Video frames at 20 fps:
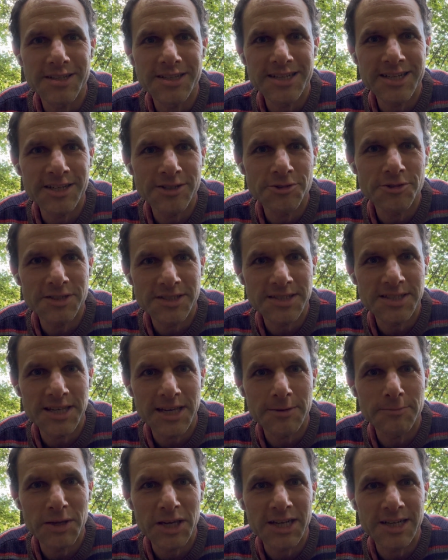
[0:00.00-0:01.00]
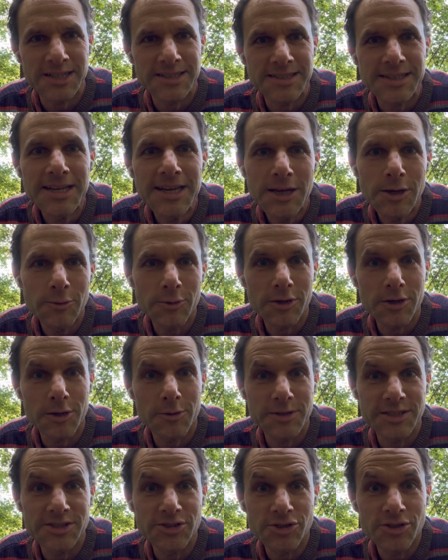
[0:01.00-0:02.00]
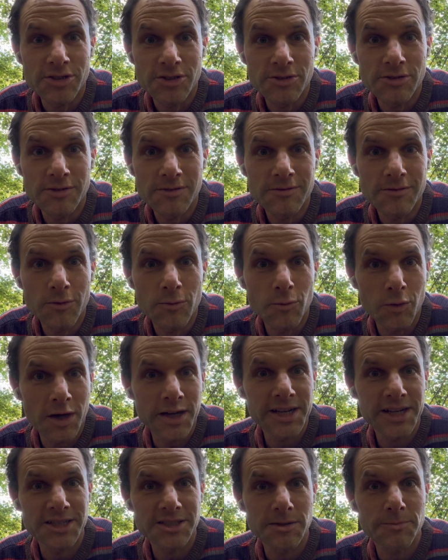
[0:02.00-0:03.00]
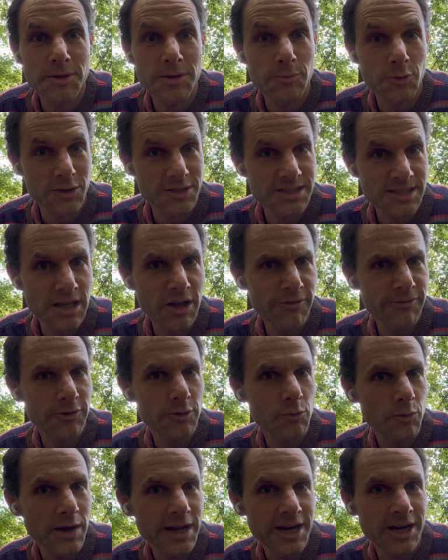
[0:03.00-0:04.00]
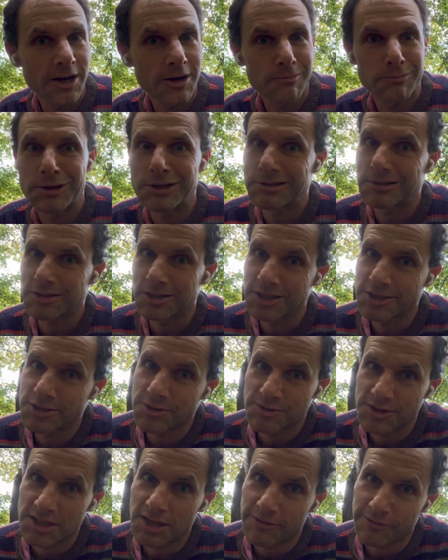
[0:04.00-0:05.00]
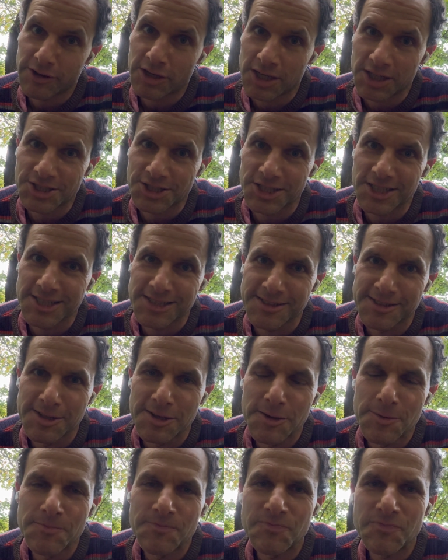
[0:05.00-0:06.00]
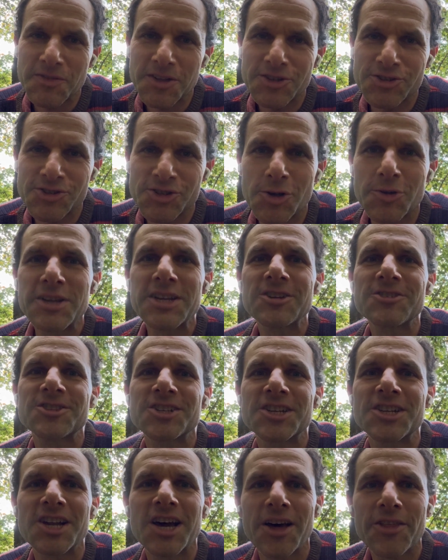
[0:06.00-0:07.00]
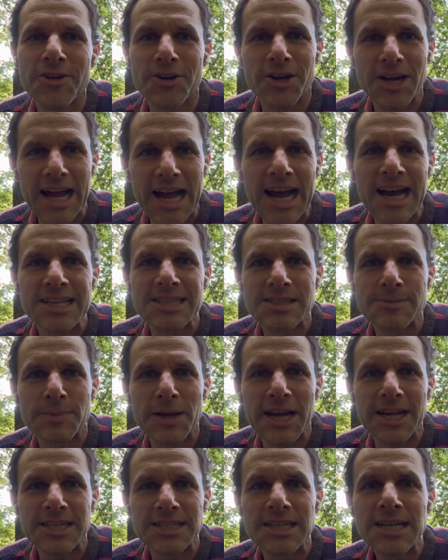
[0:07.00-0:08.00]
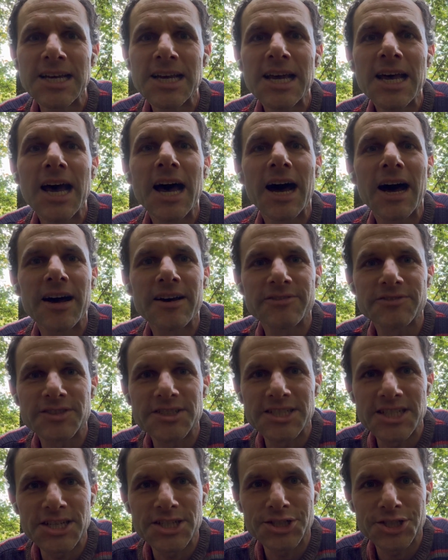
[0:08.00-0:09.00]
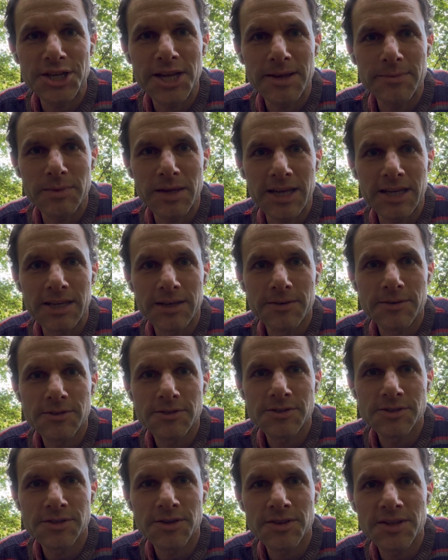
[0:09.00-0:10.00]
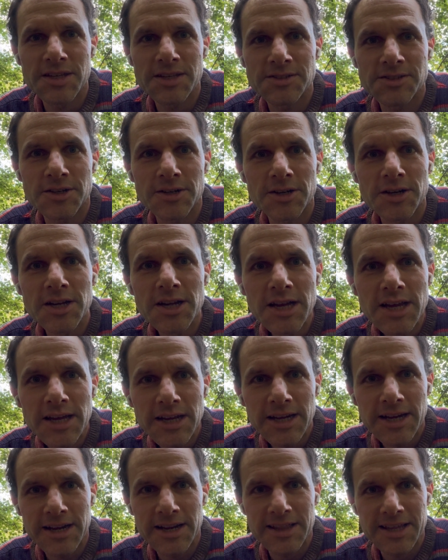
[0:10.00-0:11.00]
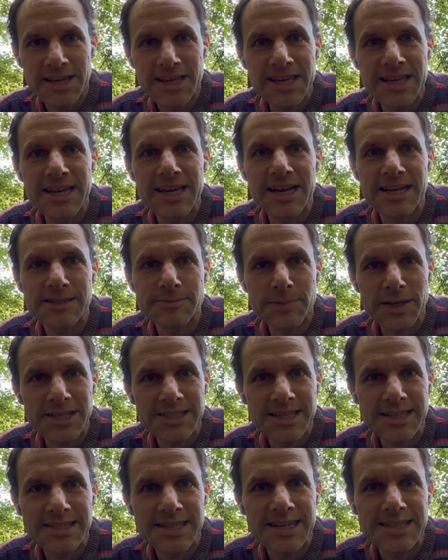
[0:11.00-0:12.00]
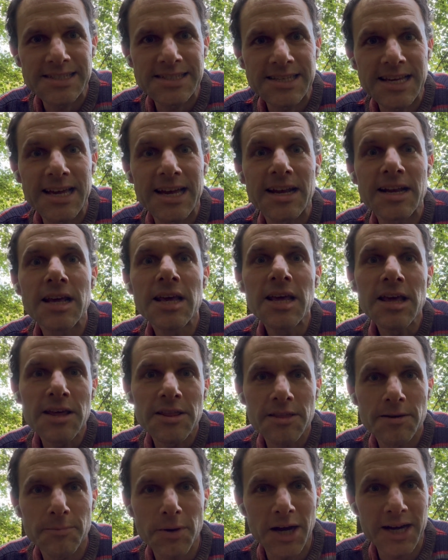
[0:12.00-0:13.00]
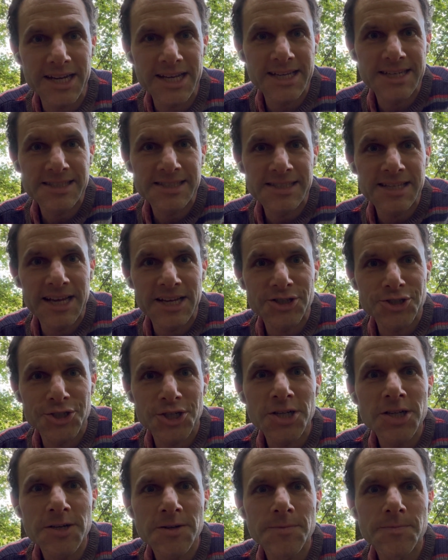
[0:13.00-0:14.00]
interesting because we're always wanting to be more self-aware, but not too self-conscious. So here's another aspect of de-shaming. So these are kind of the key aspects as I see it. The body is nature.